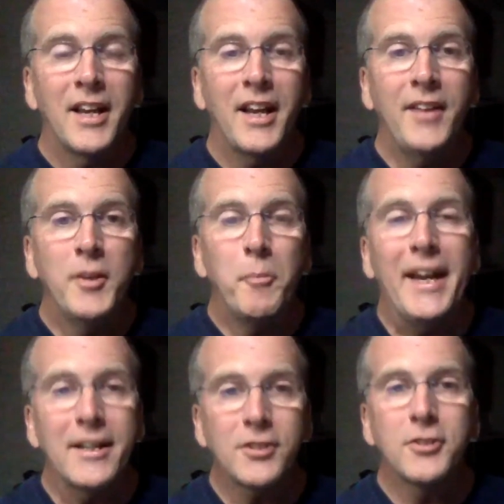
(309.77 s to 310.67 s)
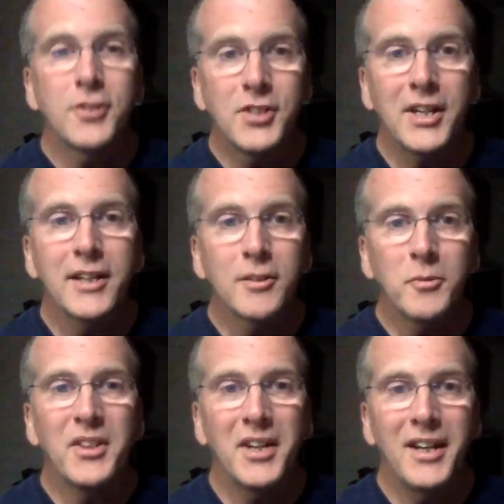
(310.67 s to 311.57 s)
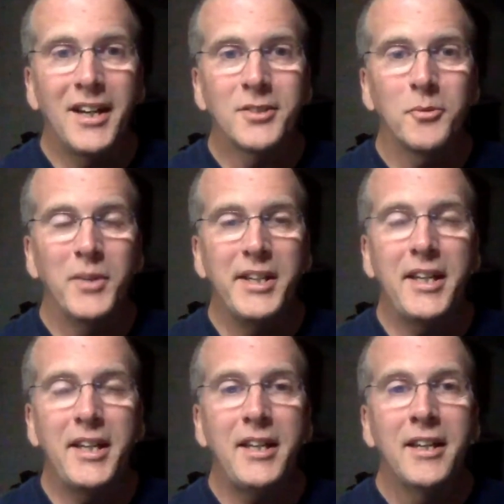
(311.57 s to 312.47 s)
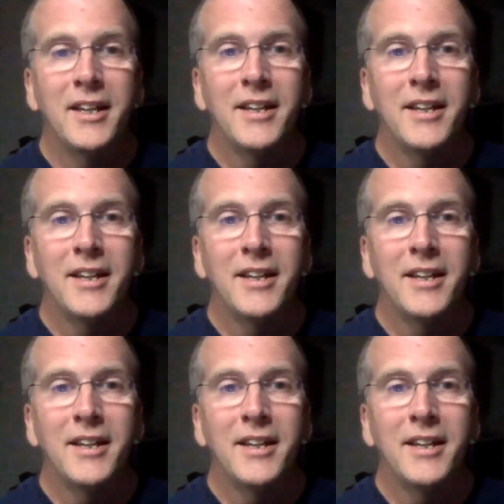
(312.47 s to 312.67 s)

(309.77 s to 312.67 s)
And the pastor shared with us when he